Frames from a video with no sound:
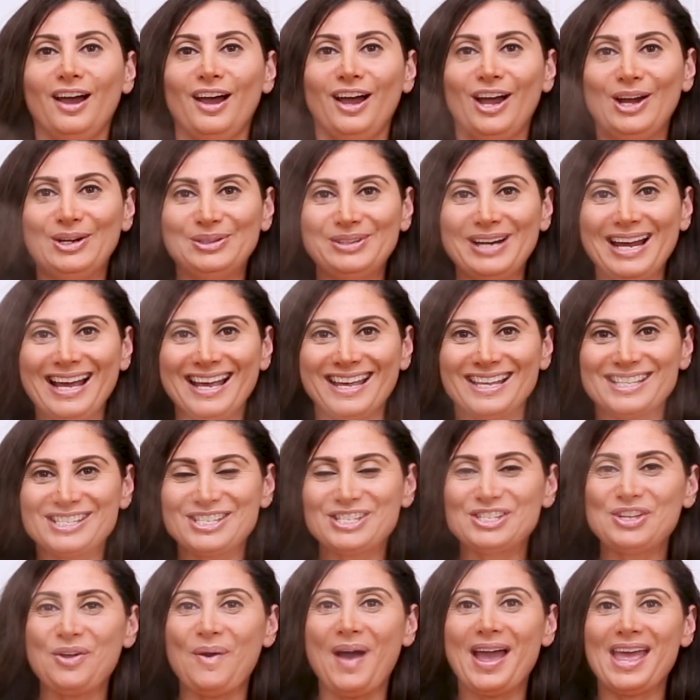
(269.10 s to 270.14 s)
Alright,
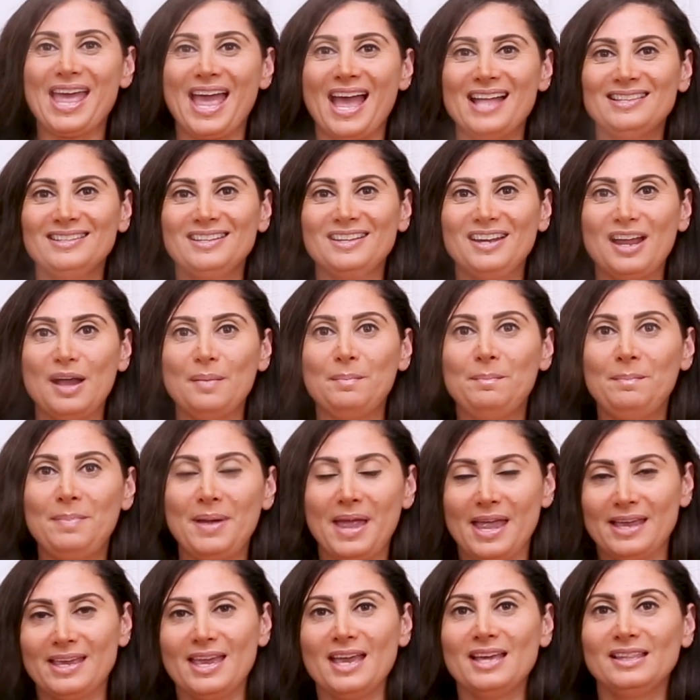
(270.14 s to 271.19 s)
so I ended up
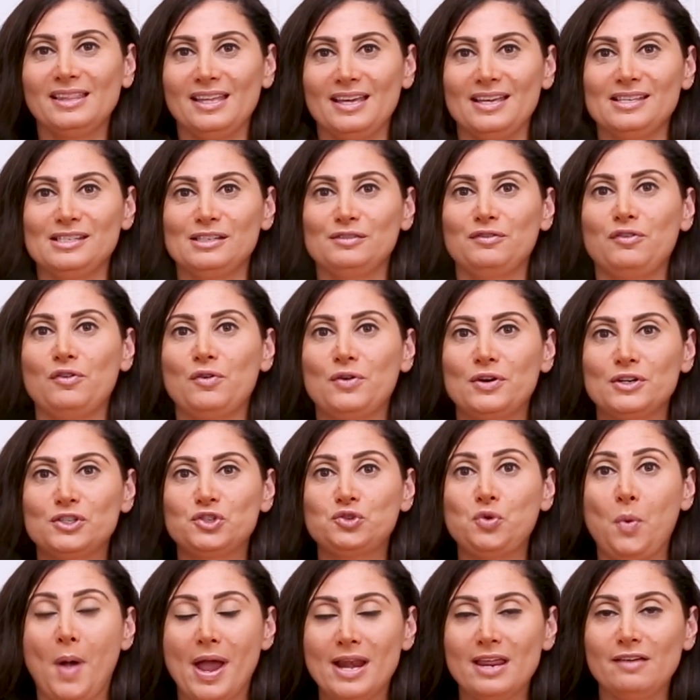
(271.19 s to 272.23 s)
baking this for
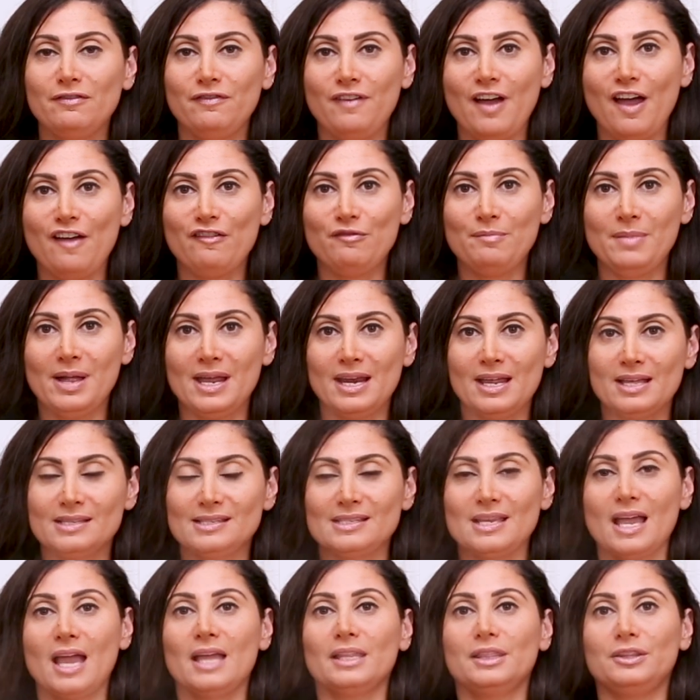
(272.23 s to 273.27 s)
25 minutes
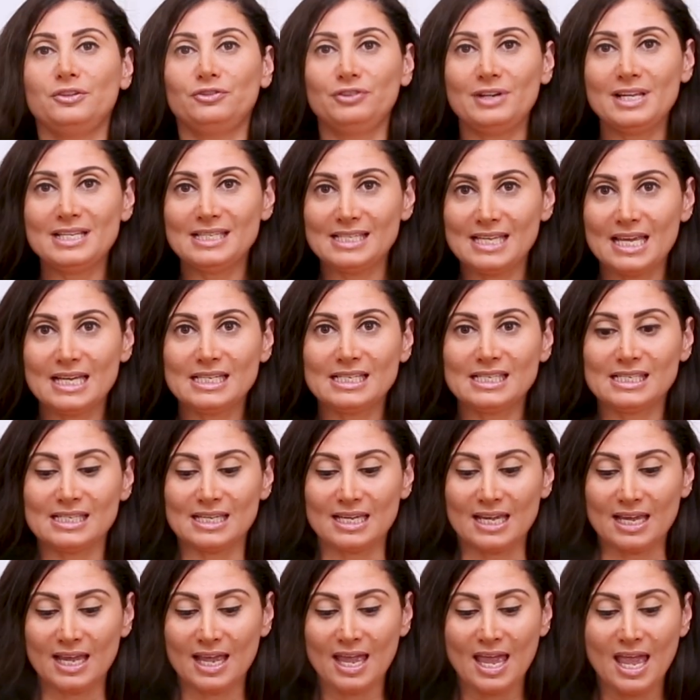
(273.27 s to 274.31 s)
at
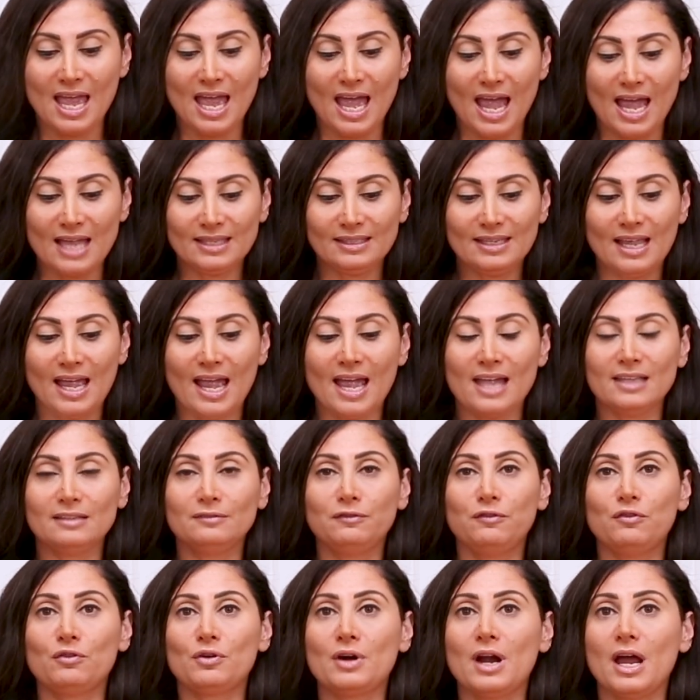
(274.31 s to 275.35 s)
360 and then
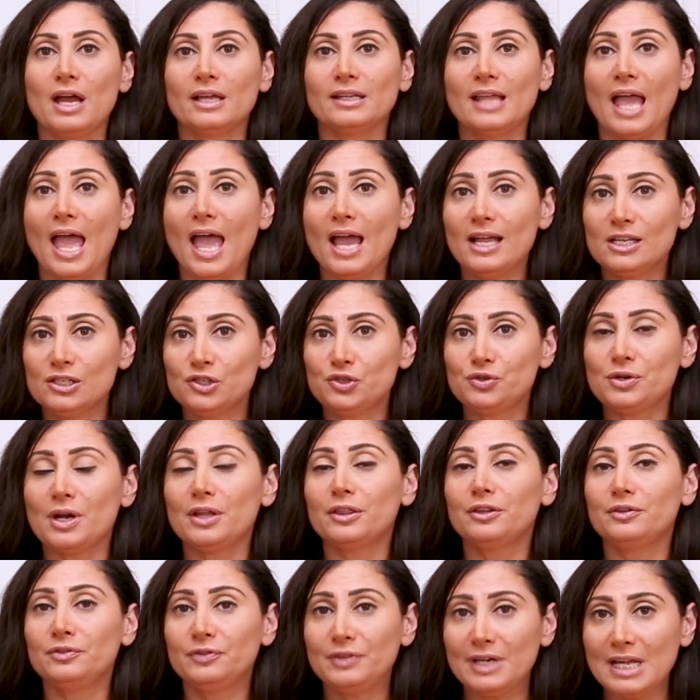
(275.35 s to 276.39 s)
for an extra
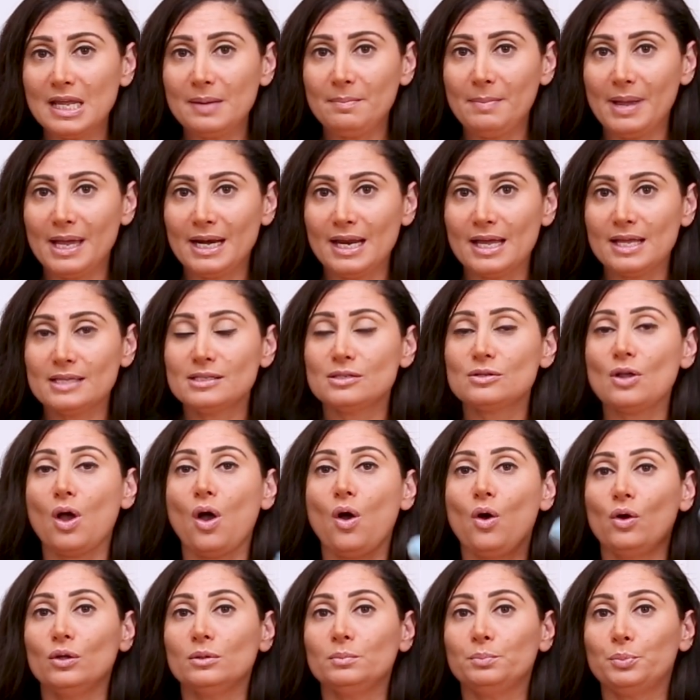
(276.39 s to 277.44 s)
3 minutes
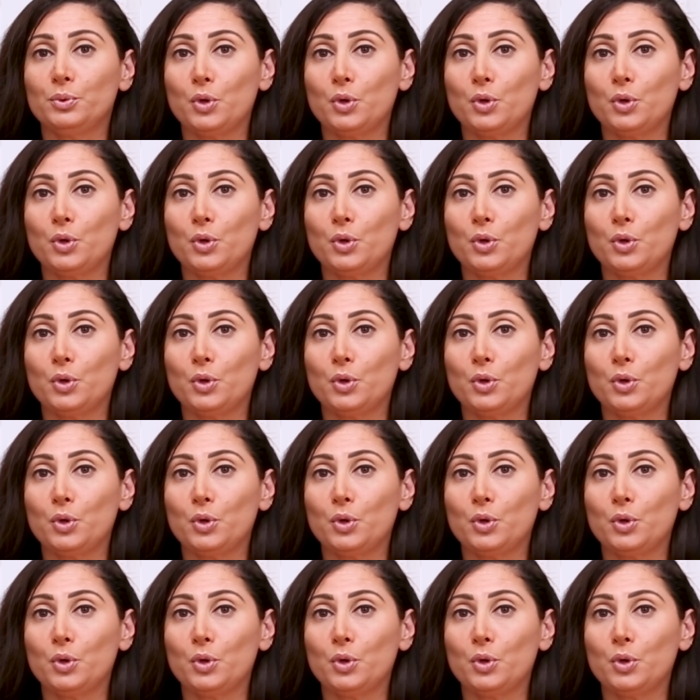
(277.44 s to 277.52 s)
on